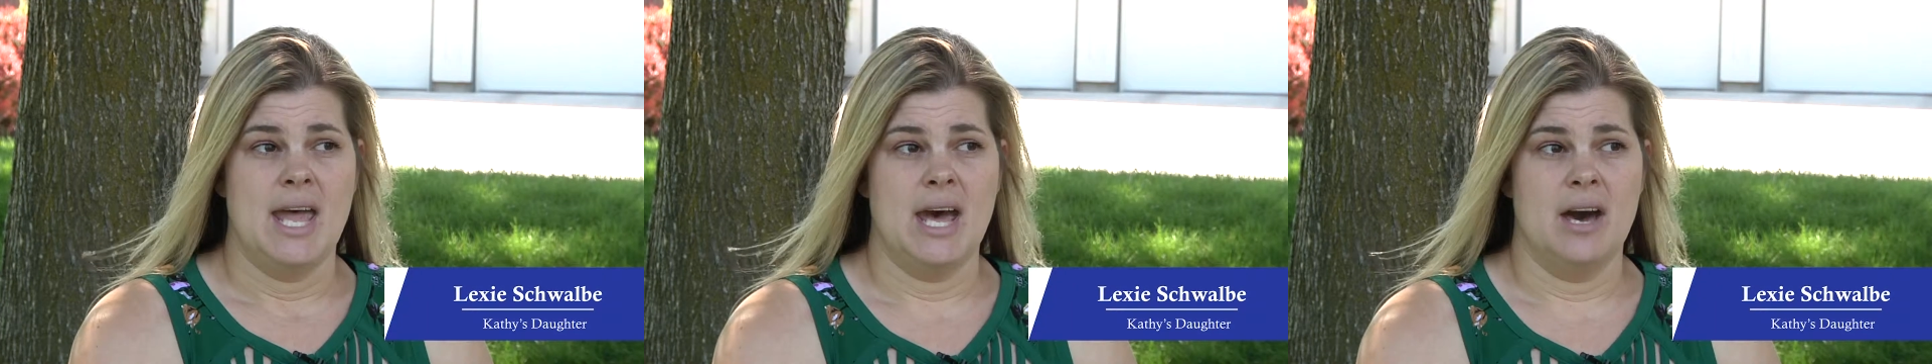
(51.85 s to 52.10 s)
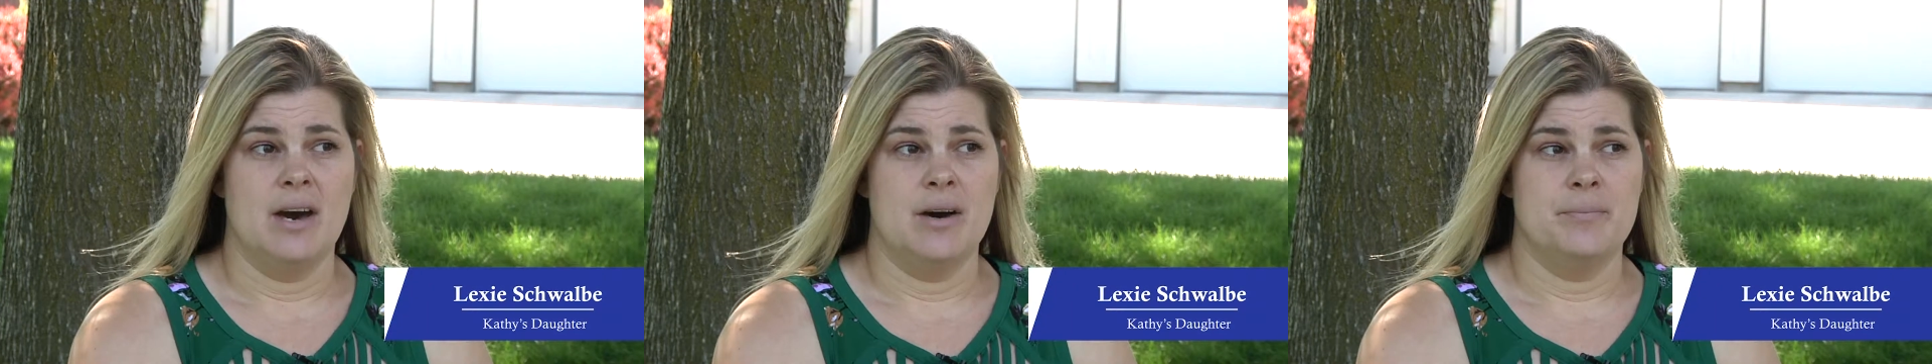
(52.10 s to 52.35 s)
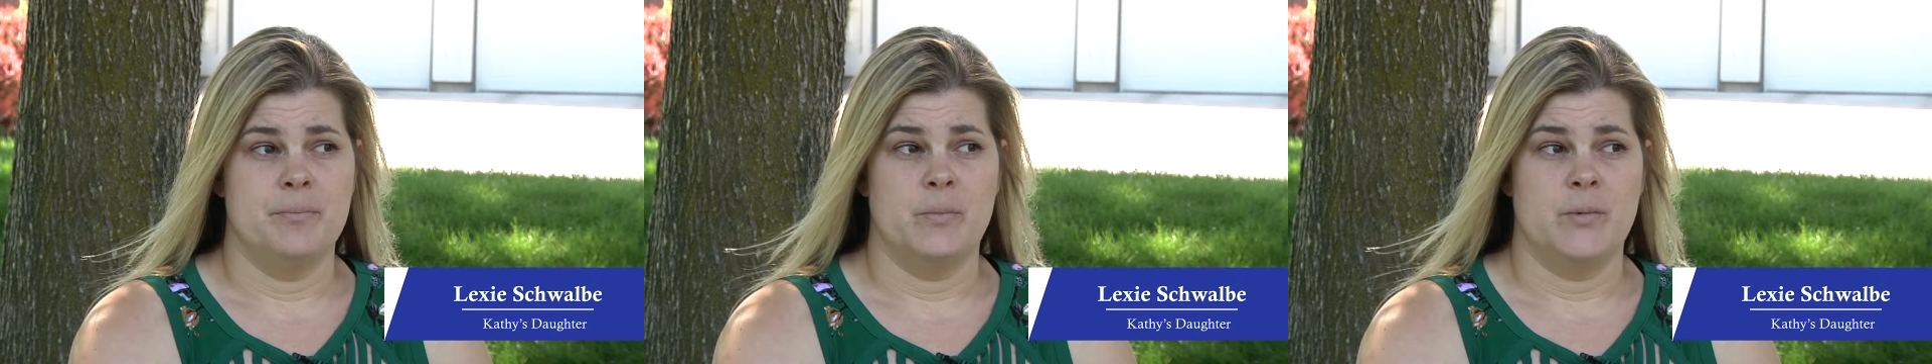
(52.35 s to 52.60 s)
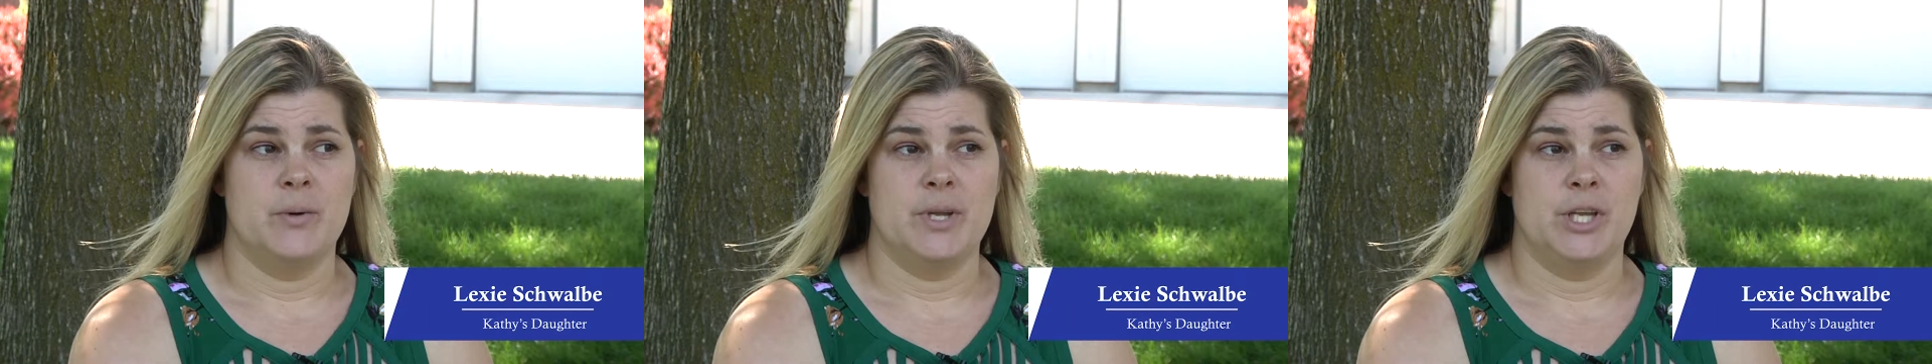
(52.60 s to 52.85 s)

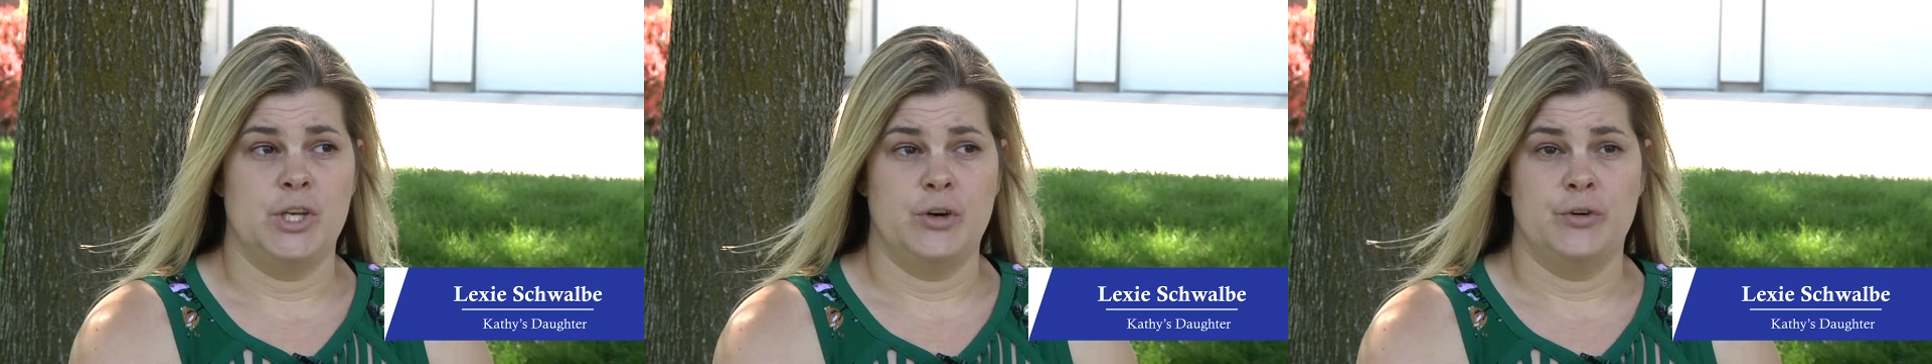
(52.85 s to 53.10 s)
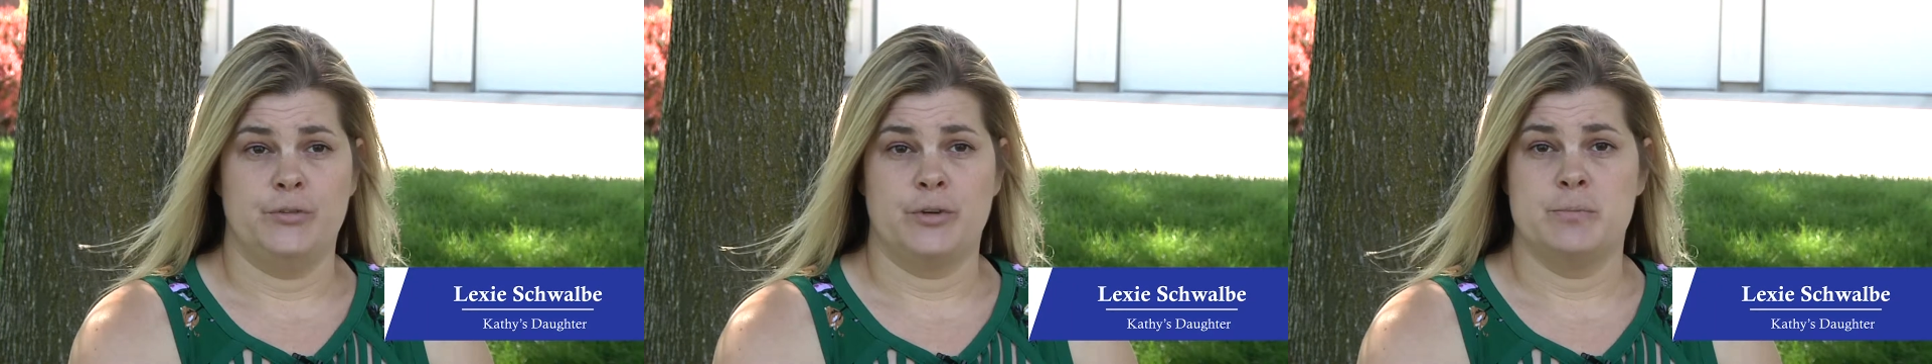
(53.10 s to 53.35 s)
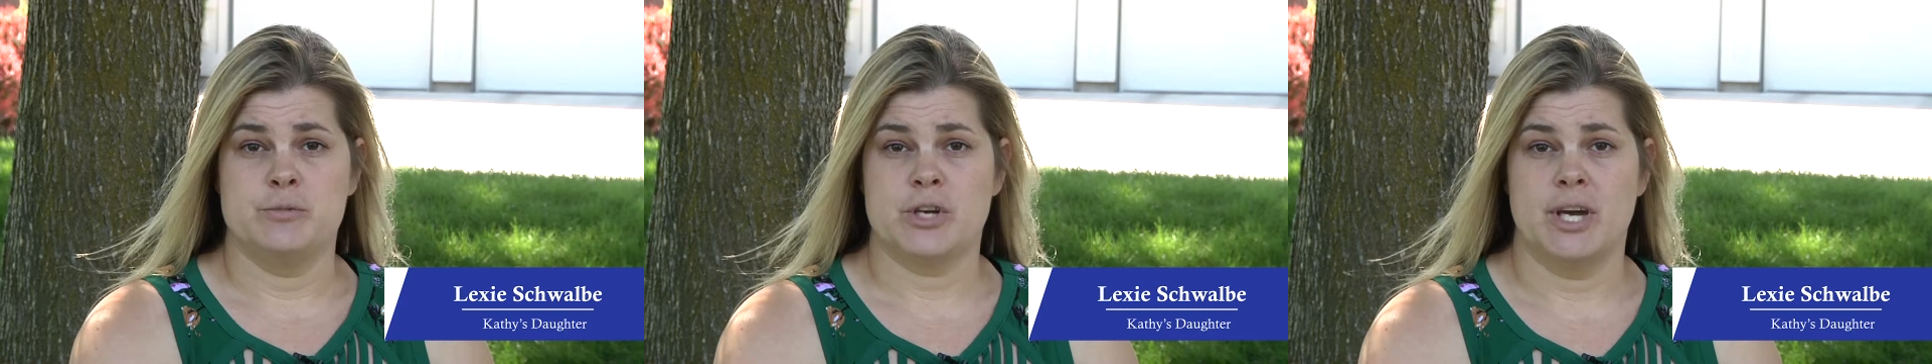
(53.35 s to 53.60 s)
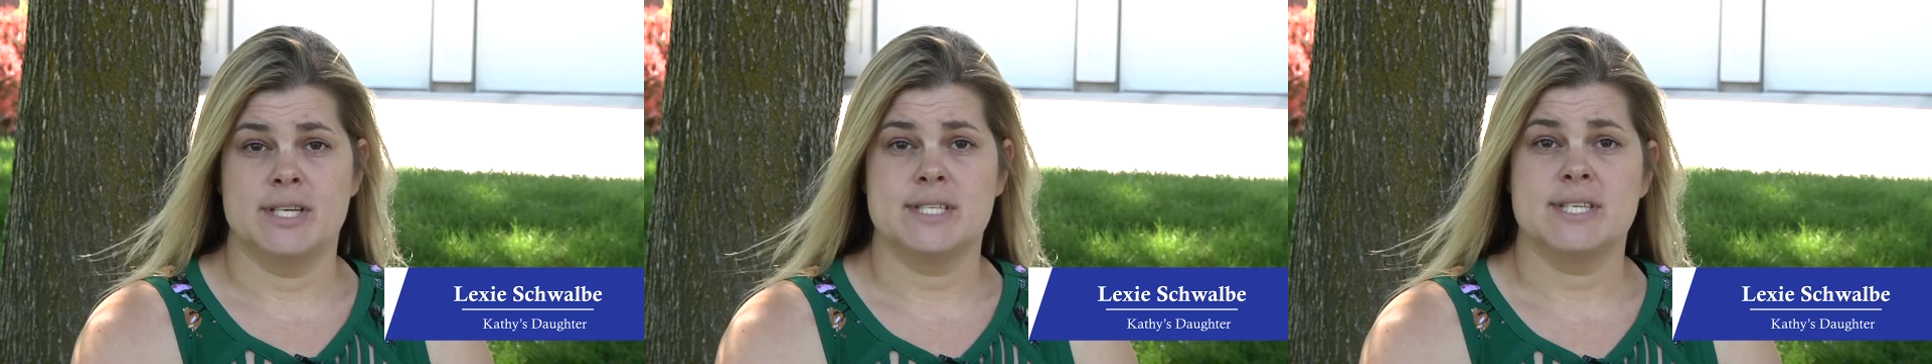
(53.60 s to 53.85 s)
you know, from
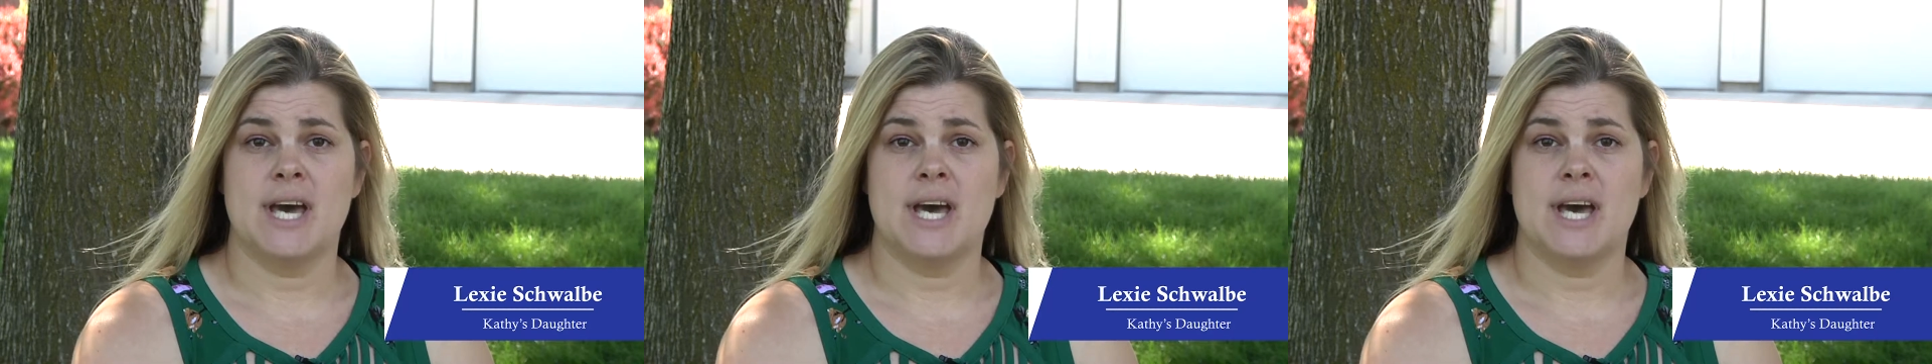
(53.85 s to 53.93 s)
drugs